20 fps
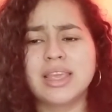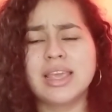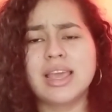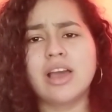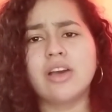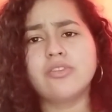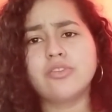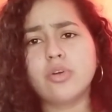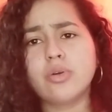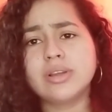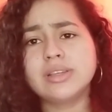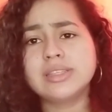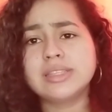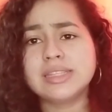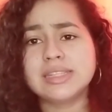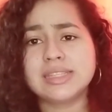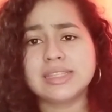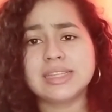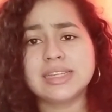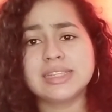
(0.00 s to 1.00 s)
Of course,
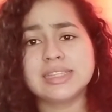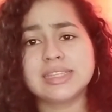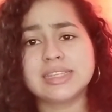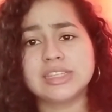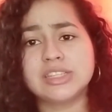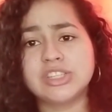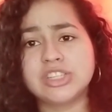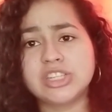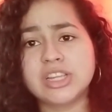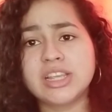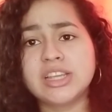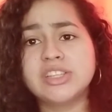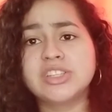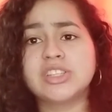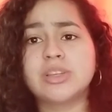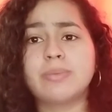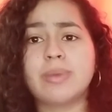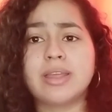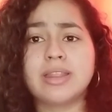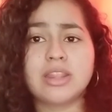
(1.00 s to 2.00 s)
these things can change
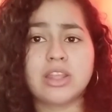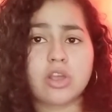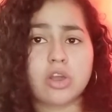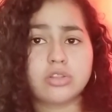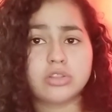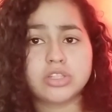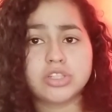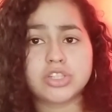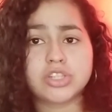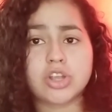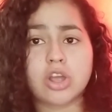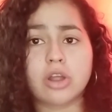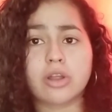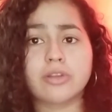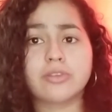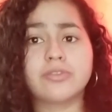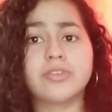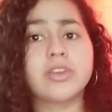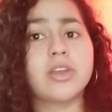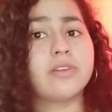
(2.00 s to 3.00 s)
depending on the
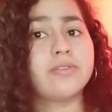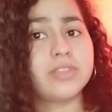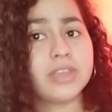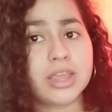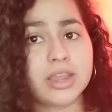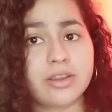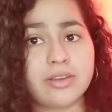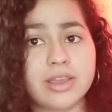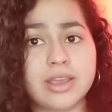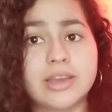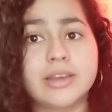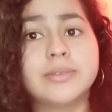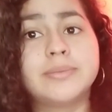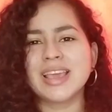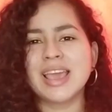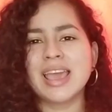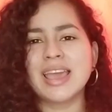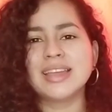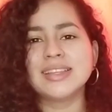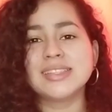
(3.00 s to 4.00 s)
geography of the area.
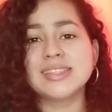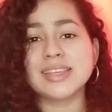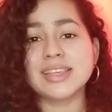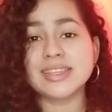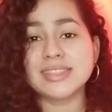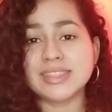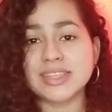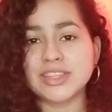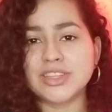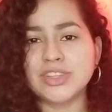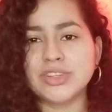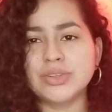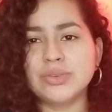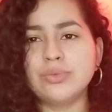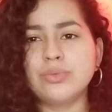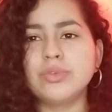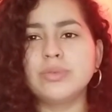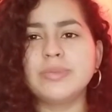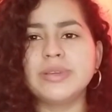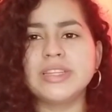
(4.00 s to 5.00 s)
To continue,
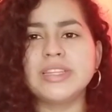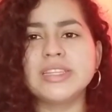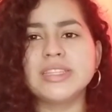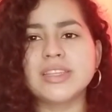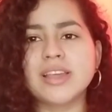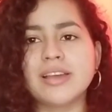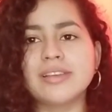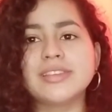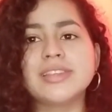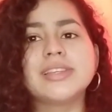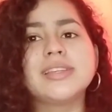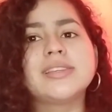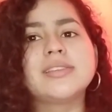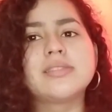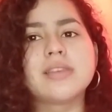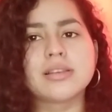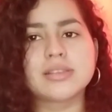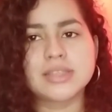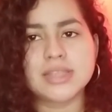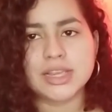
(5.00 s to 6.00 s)
we'll be discussing
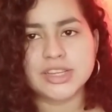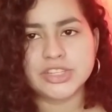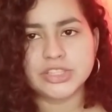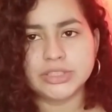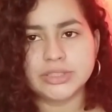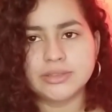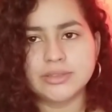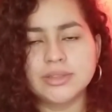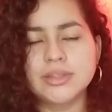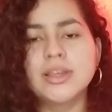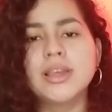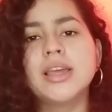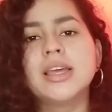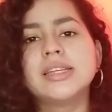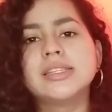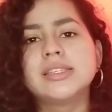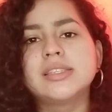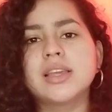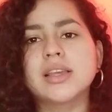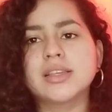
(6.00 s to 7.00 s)
succession.
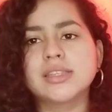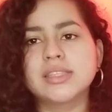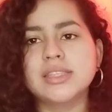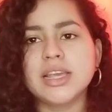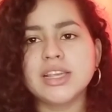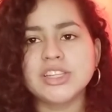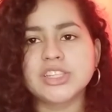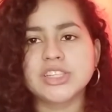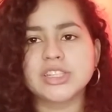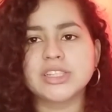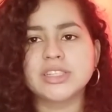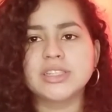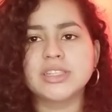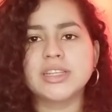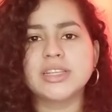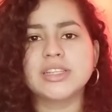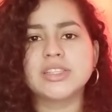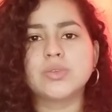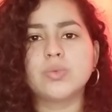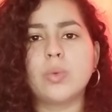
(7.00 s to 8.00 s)

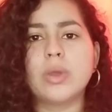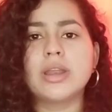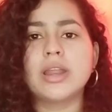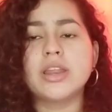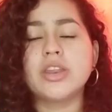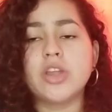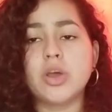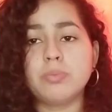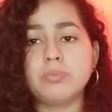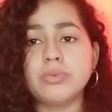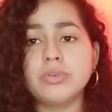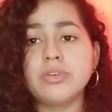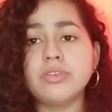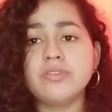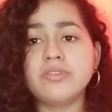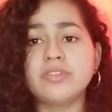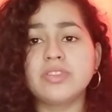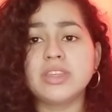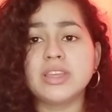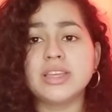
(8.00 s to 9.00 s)
Succession is when a number
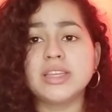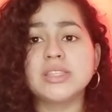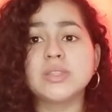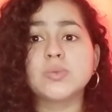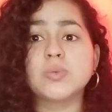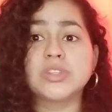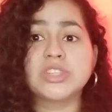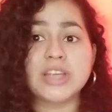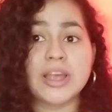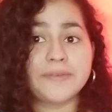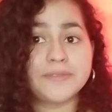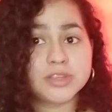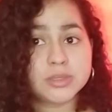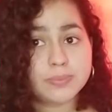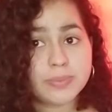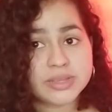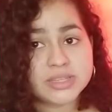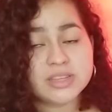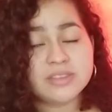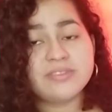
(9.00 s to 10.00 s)
of things which have
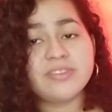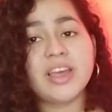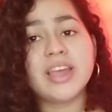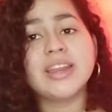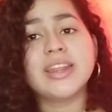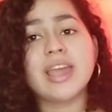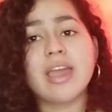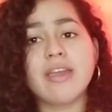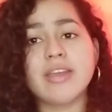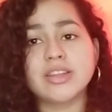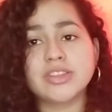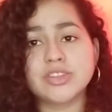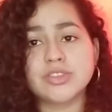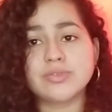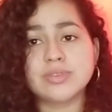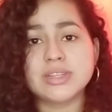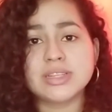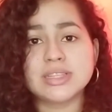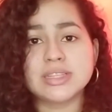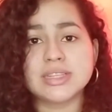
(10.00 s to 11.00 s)
specified
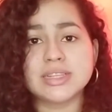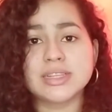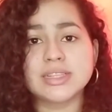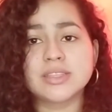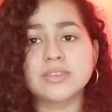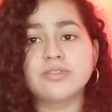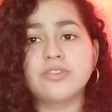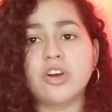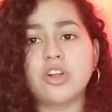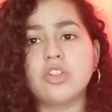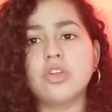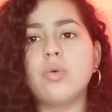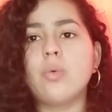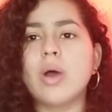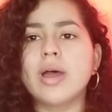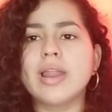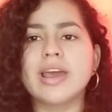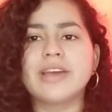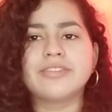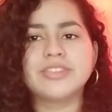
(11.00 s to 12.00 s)
characteristics follow
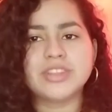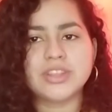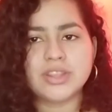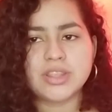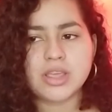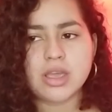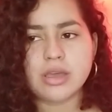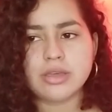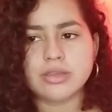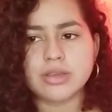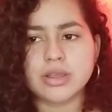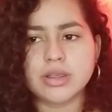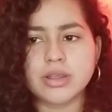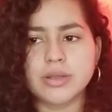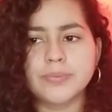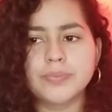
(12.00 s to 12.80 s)
one after the other.